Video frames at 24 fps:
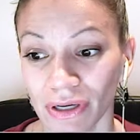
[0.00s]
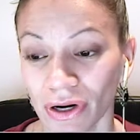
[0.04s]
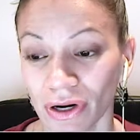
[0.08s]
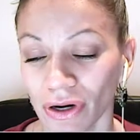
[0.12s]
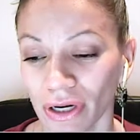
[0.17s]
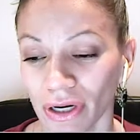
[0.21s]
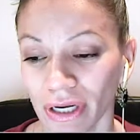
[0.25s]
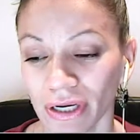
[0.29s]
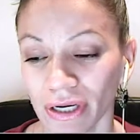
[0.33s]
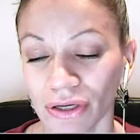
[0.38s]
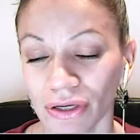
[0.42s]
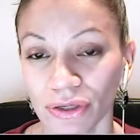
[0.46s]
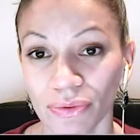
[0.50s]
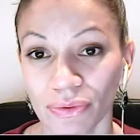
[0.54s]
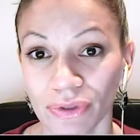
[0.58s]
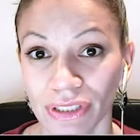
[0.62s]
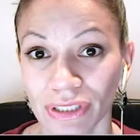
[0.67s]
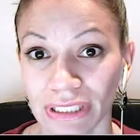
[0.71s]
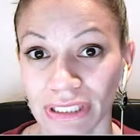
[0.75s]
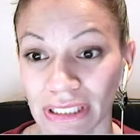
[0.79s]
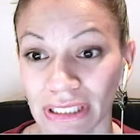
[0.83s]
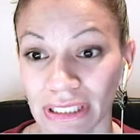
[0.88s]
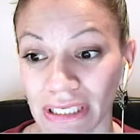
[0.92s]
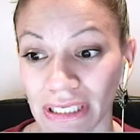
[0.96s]
or here you would
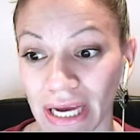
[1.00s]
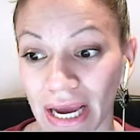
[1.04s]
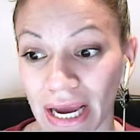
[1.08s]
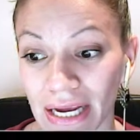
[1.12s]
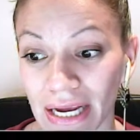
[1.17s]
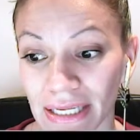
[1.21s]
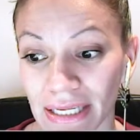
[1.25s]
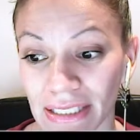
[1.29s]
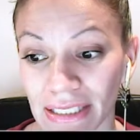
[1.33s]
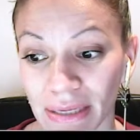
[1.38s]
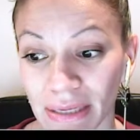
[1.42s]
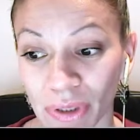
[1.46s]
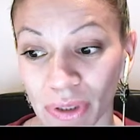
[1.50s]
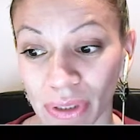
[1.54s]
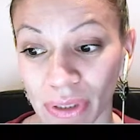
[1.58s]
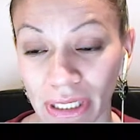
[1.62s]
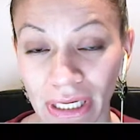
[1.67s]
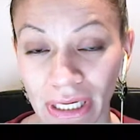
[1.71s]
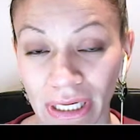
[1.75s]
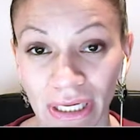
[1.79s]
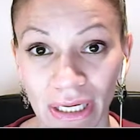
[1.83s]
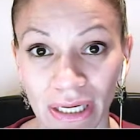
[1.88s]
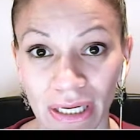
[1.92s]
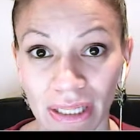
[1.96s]
see a demo
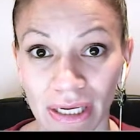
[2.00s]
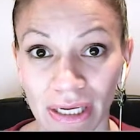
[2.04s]
link